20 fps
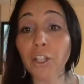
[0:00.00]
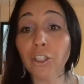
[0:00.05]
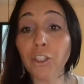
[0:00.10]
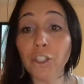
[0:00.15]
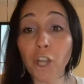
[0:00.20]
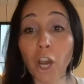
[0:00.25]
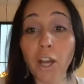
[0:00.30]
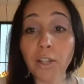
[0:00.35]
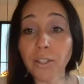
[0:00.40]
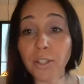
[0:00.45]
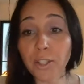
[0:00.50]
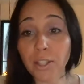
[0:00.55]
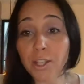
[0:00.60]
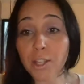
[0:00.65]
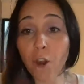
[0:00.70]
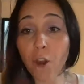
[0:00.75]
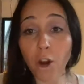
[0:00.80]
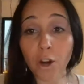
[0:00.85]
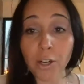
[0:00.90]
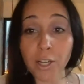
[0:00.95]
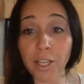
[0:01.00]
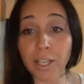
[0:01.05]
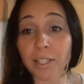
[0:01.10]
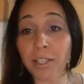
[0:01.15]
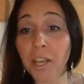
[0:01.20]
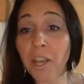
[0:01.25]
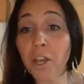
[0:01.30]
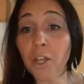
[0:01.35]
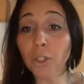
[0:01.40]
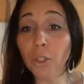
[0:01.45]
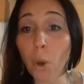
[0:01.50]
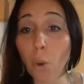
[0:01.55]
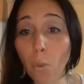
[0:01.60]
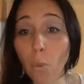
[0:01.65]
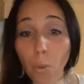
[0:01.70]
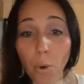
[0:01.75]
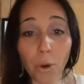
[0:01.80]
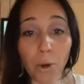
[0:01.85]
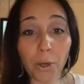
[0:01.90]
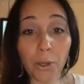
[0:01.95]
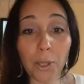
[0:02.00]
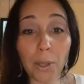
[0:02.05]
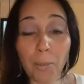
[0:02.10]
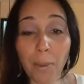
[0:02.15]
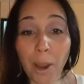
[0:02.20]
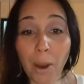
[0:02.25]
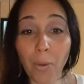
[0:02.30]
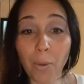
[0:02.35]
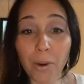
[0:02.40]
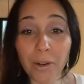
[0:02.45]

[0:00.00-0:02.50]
Just starting. Don't worry about